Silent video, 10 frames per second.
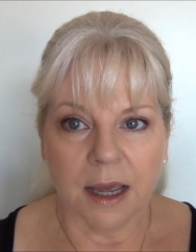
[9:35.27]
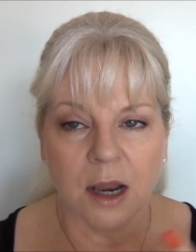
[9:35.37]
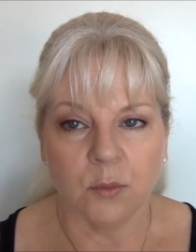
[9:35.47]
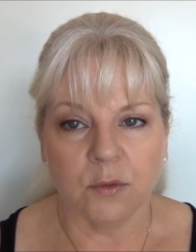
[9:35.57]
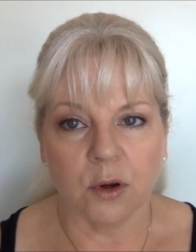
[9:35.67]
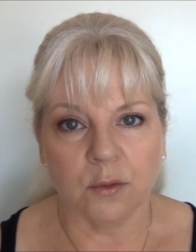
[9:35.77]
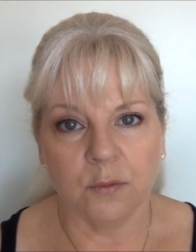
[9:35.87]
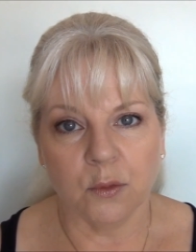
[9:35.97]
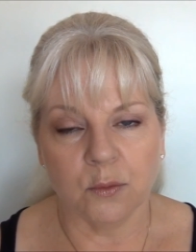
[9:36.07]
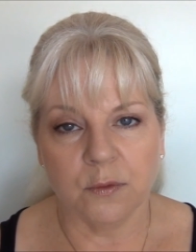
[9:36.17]
and we've got a
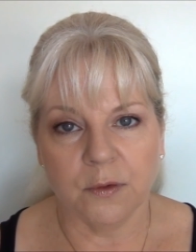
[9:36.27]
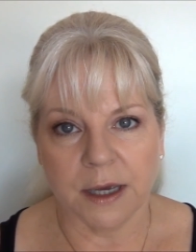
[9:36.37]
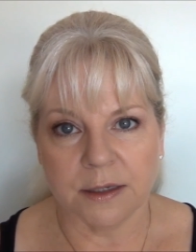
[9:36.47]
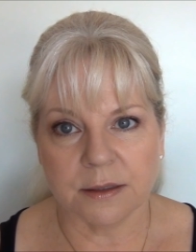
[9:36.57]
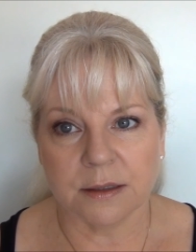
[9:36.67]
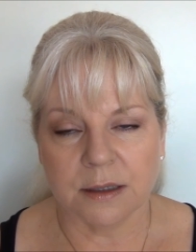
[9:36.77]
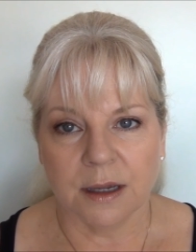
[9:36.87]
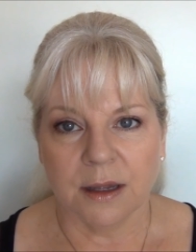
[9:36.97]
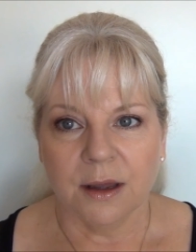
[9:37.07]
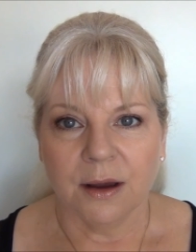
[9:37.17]
full face.
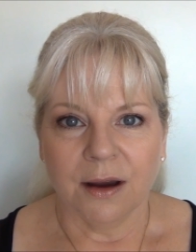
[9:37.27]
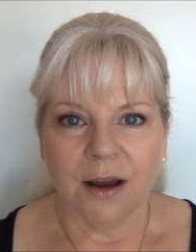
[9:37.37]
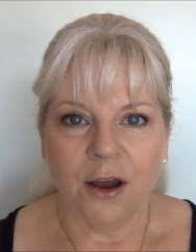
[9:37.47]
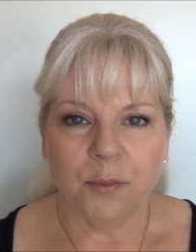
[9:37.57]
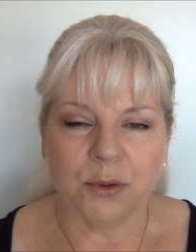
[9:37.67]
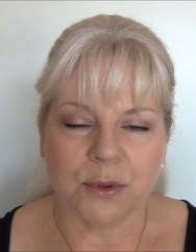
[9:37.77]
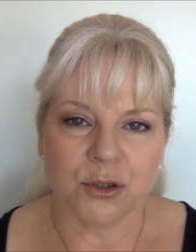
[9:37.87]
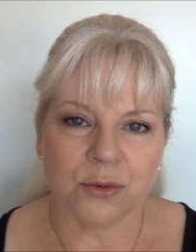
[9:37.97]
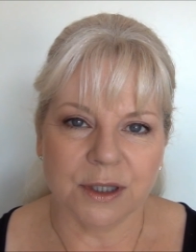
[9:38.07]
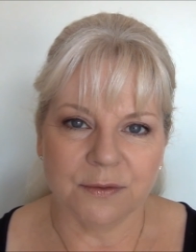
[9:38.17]
I hope you
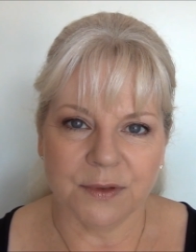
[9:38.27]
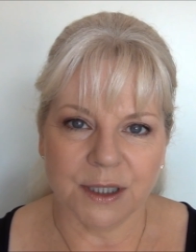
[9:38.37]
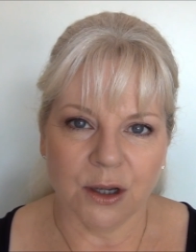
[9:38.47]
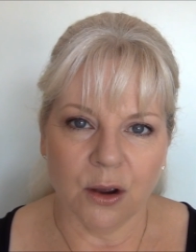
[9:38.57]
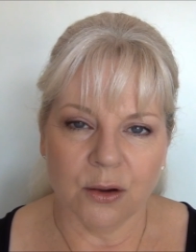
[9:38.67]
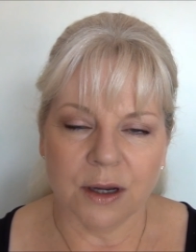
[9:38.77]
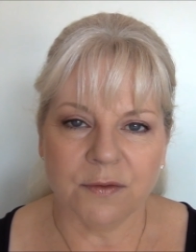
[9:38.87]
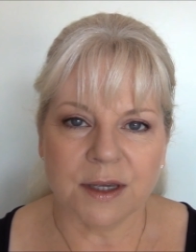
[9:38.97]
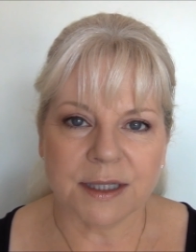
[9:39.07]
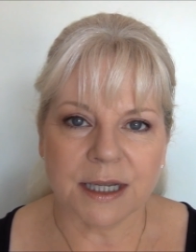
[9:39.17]
enjoyed the video.
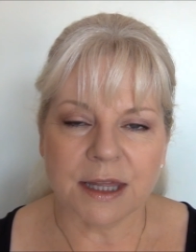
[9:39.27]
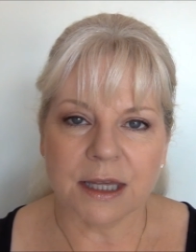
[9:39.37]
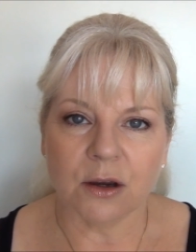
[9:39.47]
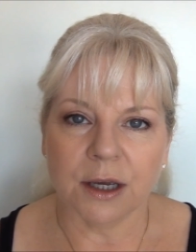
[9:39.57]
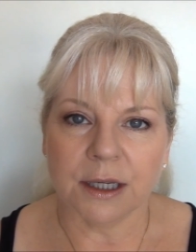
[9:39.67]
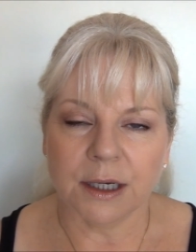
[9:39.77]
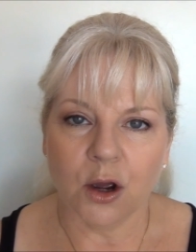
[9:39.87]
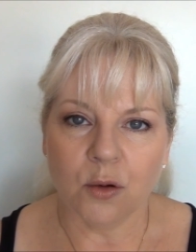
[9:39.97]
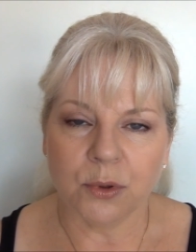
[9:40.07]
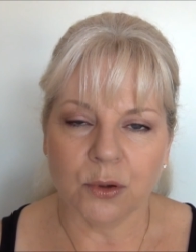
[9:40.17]
If there's anything I can
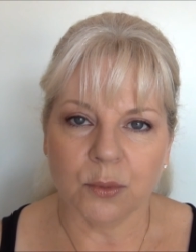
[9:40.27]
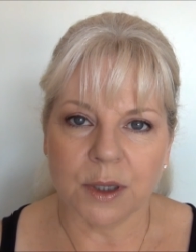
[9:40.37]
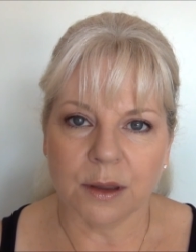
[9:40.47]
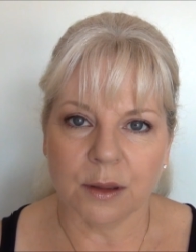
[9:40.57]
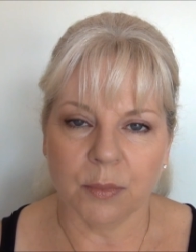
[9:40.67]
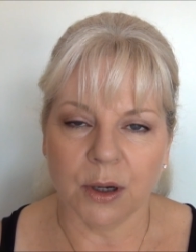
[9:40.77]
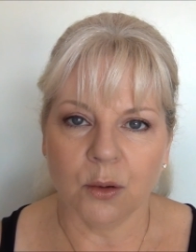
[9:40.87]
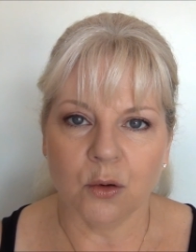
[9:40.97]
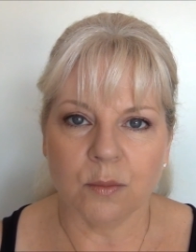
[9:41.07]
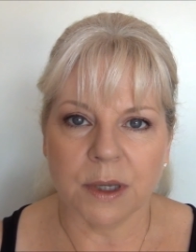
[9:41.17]
help you with, by
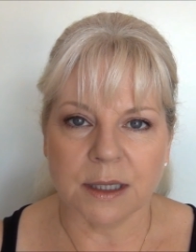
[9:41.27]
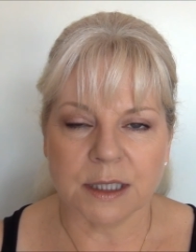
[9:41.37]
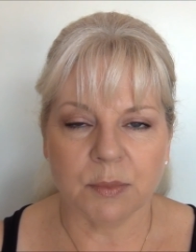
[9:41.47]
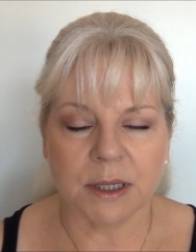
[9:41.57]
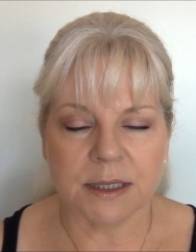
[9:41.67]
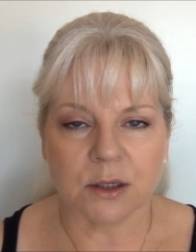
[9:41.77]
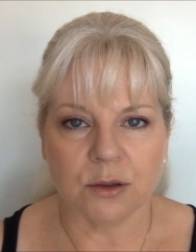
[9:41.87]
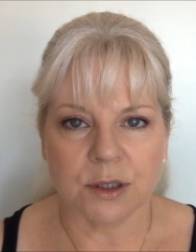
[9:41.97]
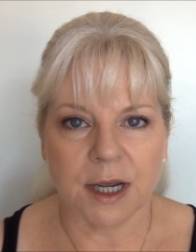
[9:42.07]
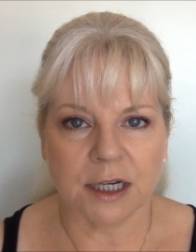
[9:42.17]
all means, please
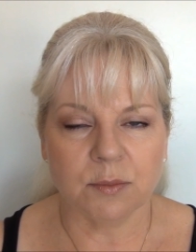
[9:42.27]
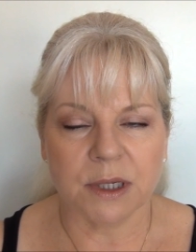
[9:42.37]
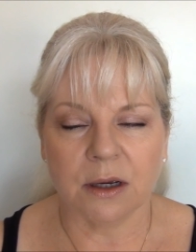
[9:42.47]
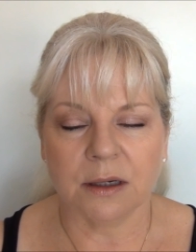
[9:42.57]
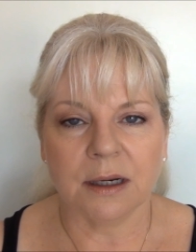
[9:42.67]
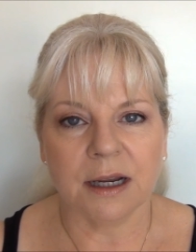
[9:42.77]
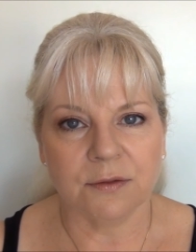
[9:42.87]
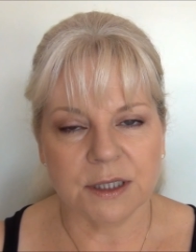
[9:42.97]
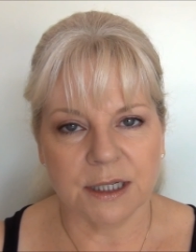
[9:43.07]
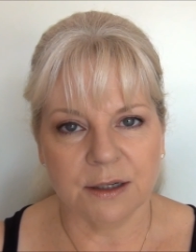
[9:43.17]
contact me. I'd
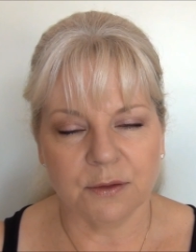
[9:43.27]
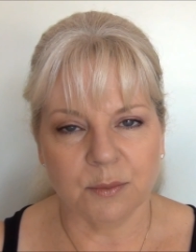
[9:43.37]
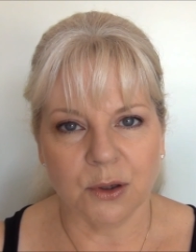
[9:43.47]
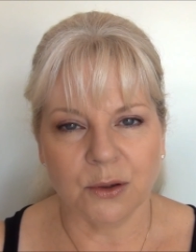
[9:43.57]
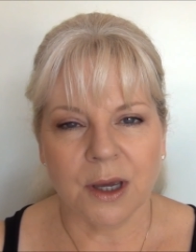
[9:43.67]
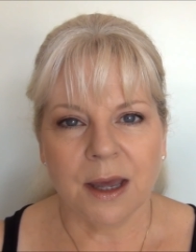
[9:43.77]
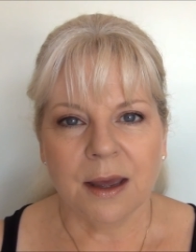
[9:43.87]
love to hear from you